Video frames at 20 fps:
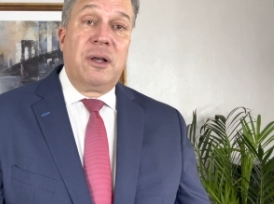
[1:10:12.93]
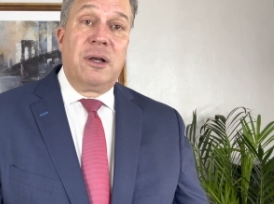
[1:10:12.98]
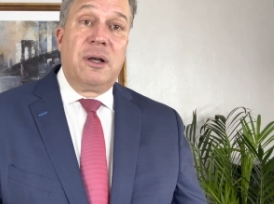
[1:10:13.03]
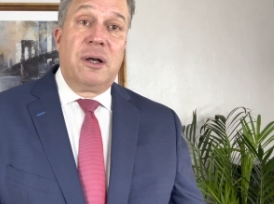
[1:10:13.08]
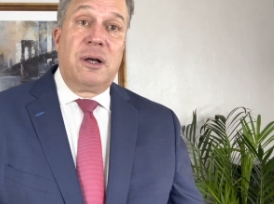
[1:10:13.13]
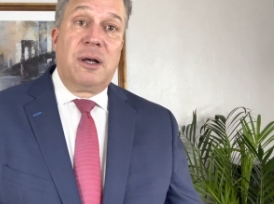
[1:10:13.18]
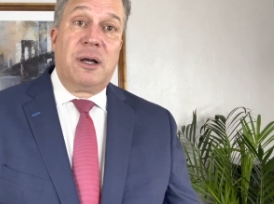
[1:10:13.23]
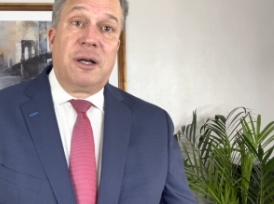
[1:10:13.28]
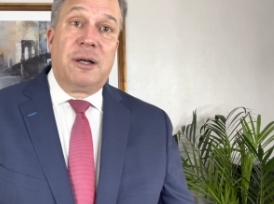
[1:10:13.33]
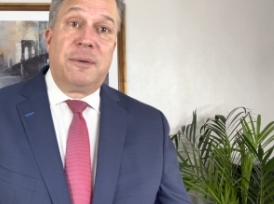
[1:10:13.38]

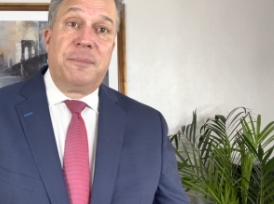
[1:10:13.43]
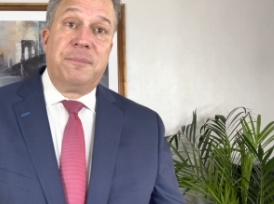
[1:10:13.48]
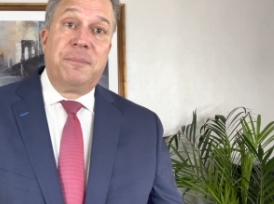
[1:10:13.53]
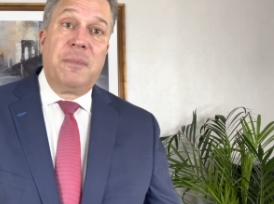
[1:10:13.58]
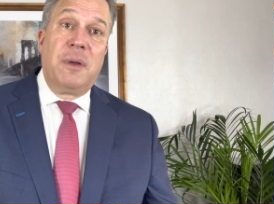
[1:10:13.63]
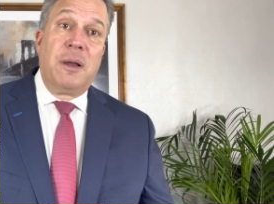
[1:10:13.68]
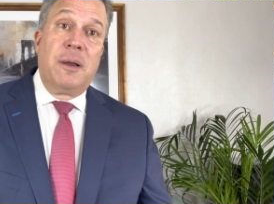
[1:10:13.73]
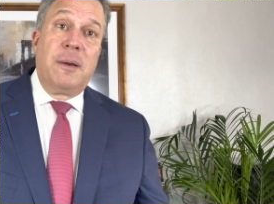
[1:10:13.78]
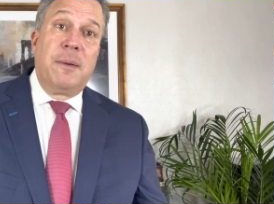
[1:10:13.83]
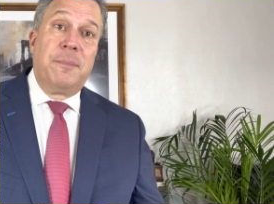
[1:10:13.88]

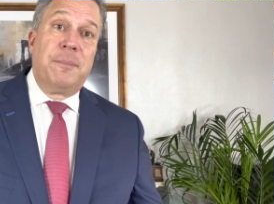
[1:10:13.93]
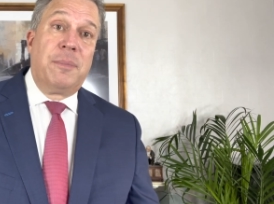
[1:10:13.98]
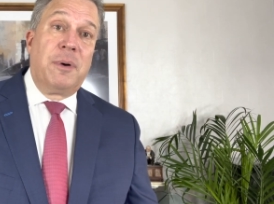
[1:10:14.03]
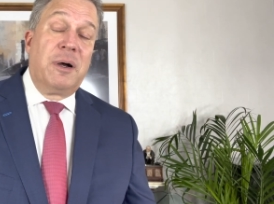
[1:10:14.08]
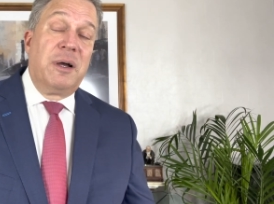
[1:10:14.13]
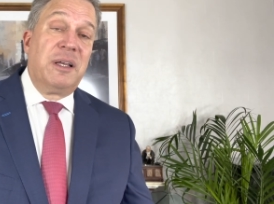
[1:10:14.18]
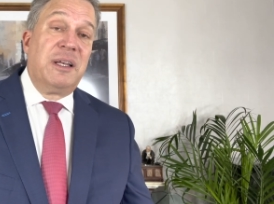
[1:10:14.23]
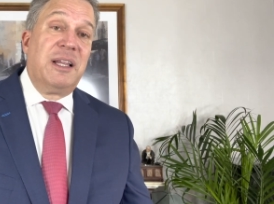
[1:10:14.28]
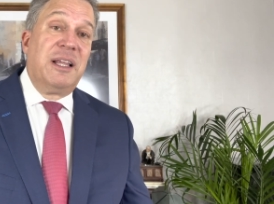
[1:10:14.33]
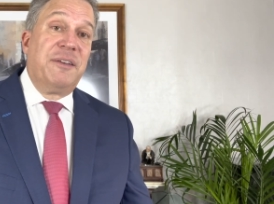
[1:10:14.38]

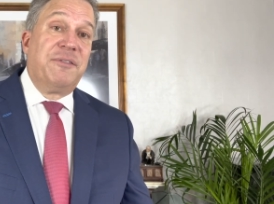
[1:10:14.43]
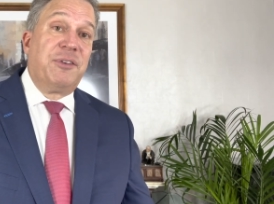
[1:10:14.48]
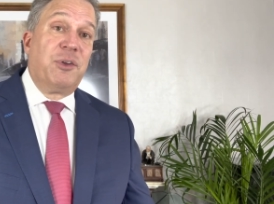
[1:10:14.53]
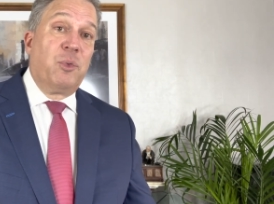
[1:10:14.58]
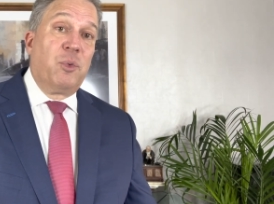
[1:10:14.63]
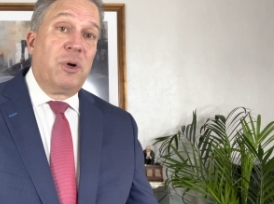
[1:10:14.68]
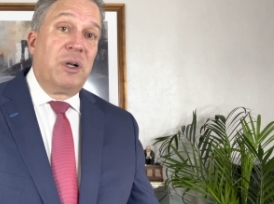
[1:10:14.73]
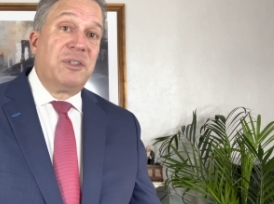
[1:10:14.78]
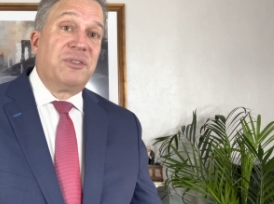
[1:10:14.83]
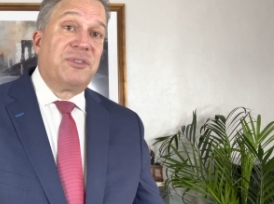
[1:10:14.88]
But if you
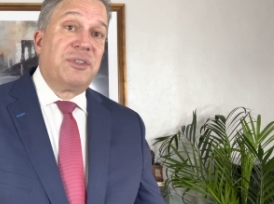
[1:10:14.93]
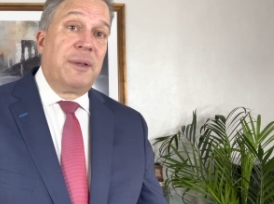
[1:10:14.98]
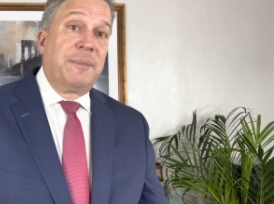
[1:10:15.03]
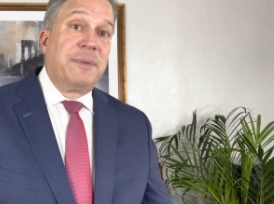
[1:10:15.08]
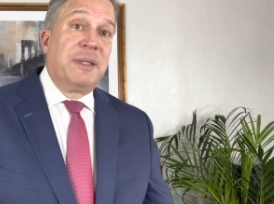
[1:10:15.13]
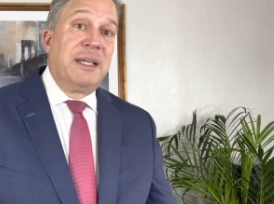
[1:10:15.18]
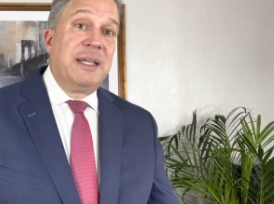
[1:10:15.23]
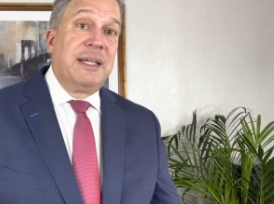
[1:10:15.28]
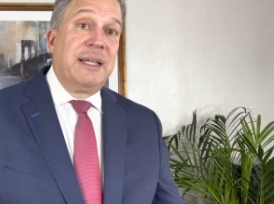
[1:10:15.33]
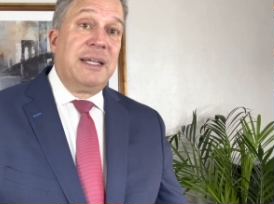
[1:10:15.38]
want
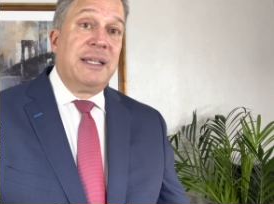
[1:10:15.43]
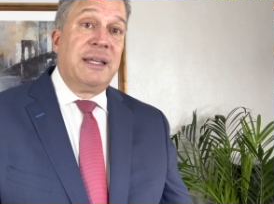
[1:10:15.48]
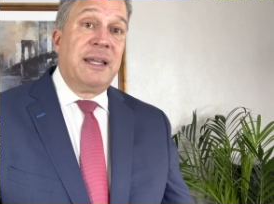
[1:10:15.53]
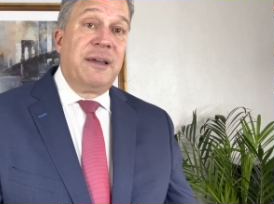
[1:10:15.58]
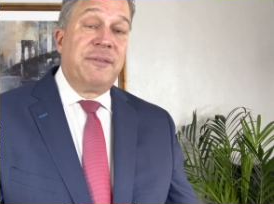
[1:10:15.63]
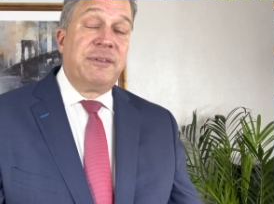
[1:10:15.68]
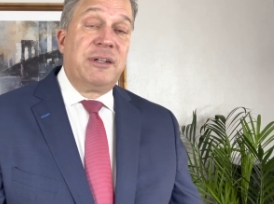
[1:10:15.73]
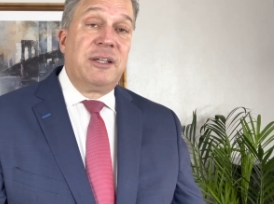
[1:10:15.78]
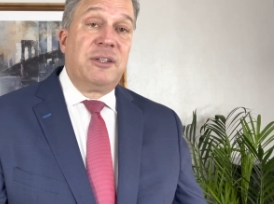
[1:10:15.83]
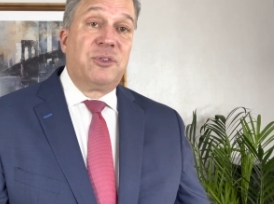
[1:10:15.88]
something in
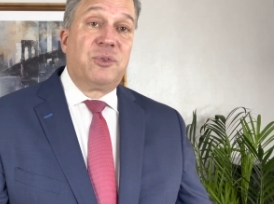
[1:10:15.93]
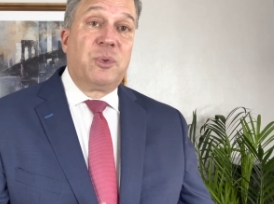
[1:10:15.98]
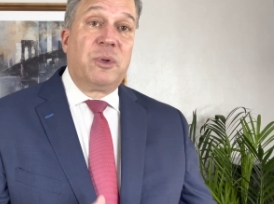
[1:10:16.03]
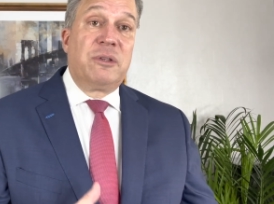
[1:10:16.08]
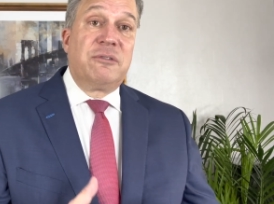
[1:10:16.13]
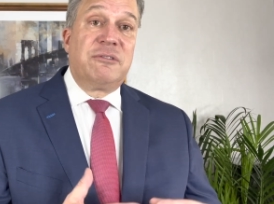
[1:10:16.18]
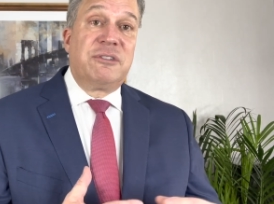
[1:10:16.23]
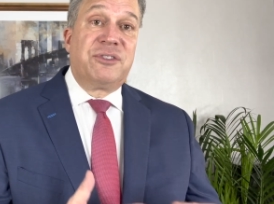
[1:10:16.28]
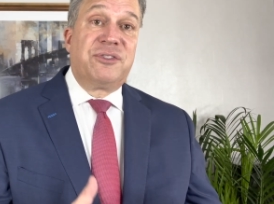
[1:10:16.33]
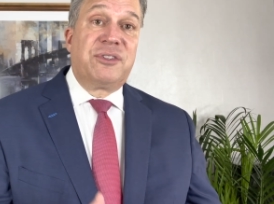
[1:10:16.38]
evidence,
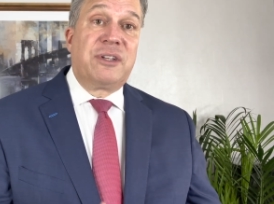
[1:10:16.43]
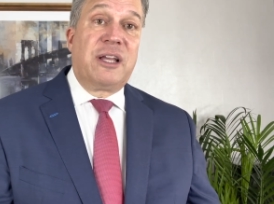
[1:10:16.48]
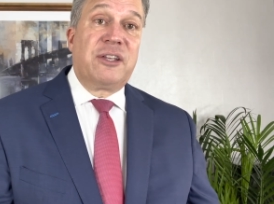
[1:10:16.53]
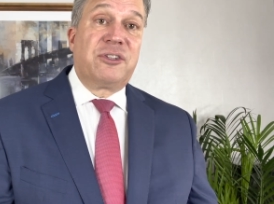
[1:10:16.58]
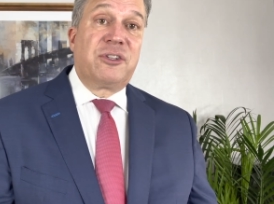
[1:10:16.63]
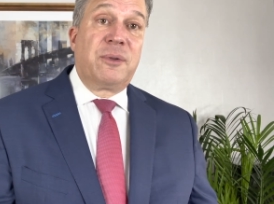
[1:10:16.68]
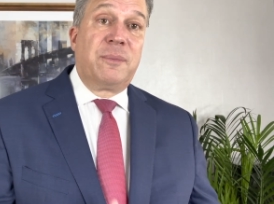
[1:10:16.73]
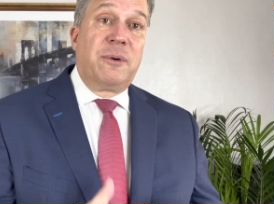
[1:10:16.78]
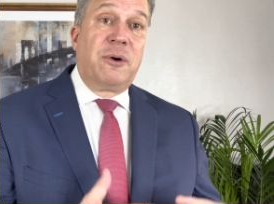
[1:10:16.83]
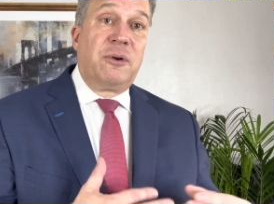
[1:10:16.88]
whether it's
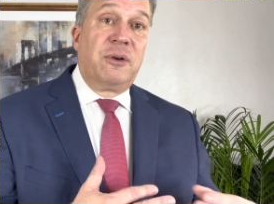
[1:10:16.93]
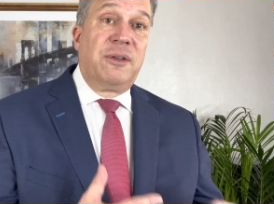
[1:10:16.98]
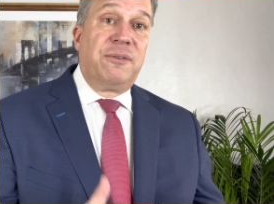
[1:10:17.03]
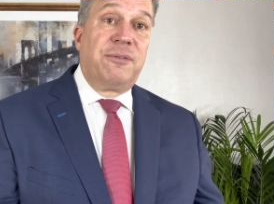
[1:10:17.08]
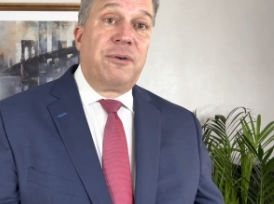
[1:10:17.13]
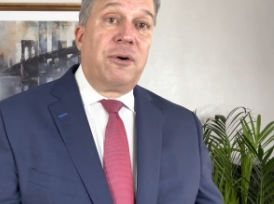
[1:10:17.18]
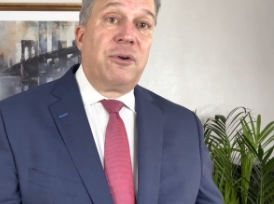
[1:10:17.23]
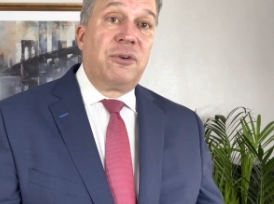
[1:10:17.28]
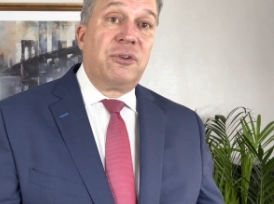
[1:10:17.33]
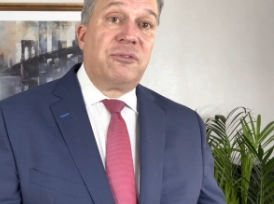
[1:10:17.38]
testimony,
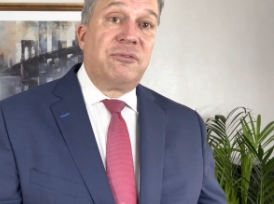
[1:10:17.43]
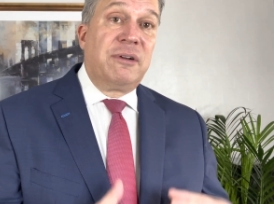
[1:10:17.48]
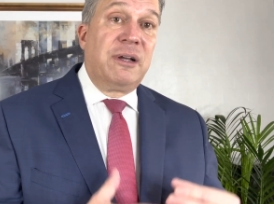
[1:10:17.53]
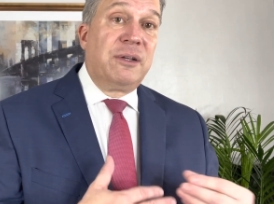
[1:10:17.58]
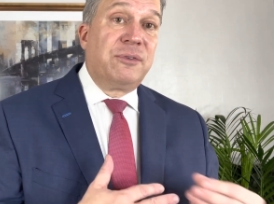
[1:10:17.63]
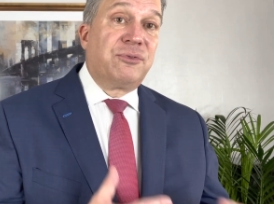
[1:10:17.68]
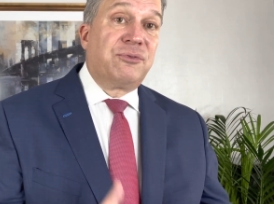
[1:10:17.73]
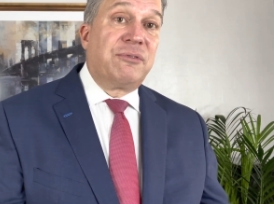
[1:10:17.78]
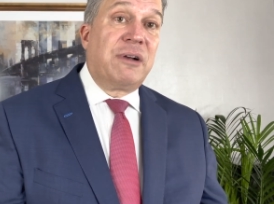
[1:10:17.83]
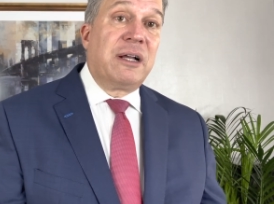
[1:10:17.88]

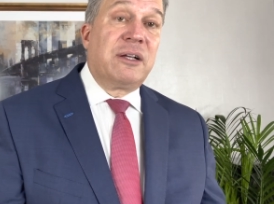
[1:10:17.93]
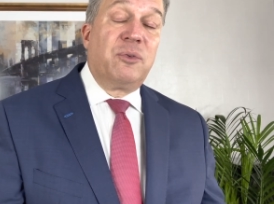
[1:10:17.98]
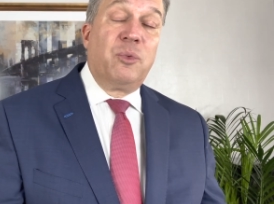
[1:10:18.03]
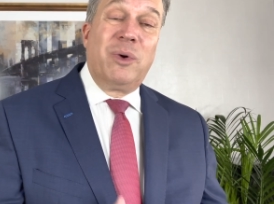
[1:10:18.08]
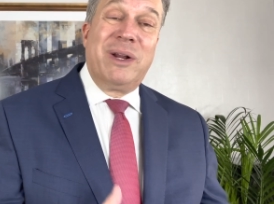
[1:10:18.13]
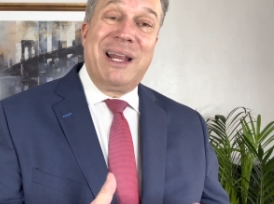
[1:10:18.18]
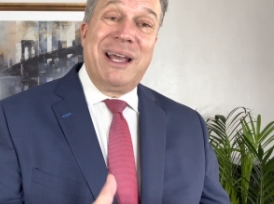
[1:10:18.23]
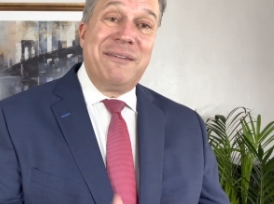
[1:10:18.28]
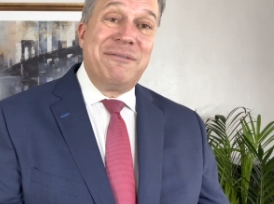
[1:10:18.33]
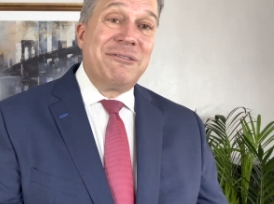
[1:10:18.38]
photographs, record,
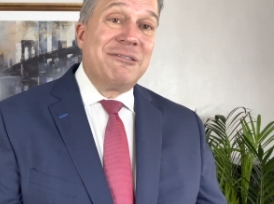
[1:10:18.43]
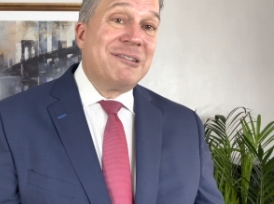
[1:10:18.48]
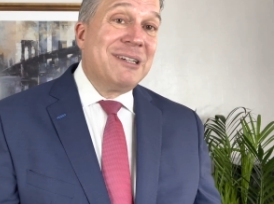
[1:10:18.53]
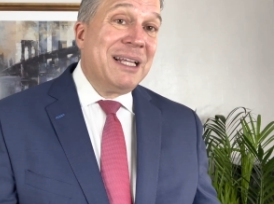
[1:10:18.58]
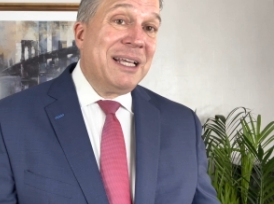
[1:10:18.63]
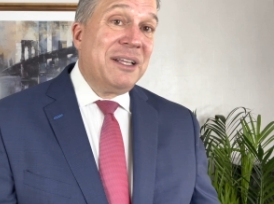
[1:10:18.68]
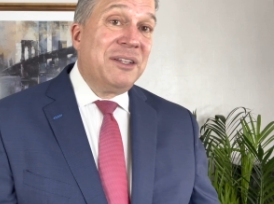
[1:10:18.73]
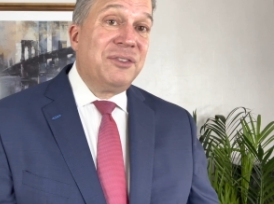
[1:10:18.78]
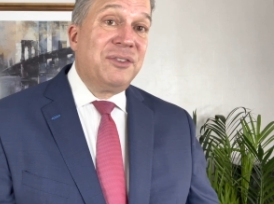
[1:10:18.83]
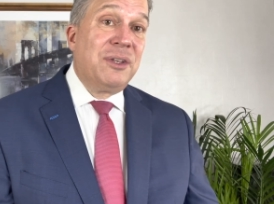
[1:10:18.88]
whatever it
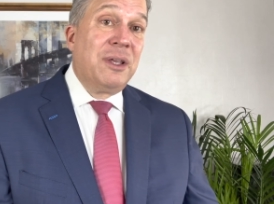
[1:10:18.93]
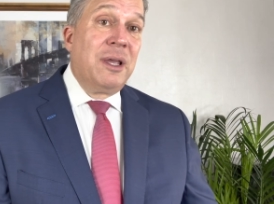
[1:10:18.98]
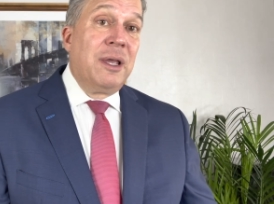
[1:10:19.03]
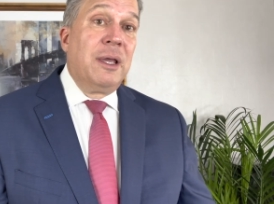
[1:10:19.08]
is,